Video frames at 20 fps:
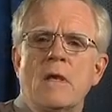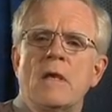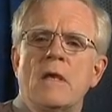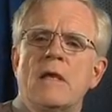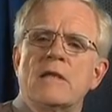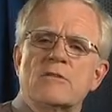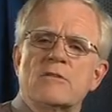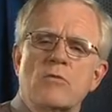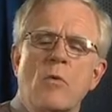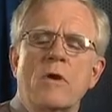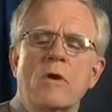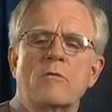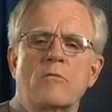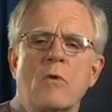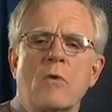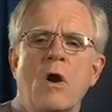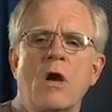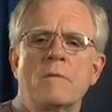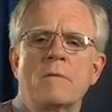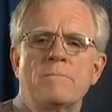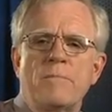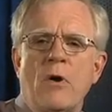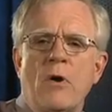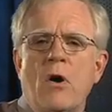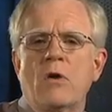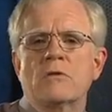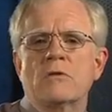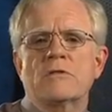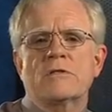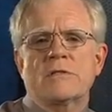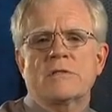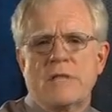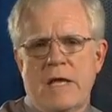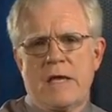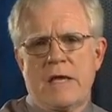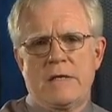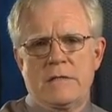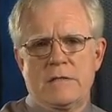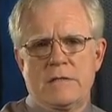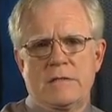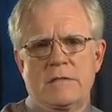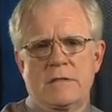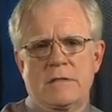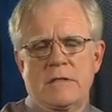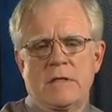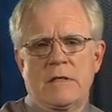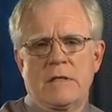It's what Ron Paul says.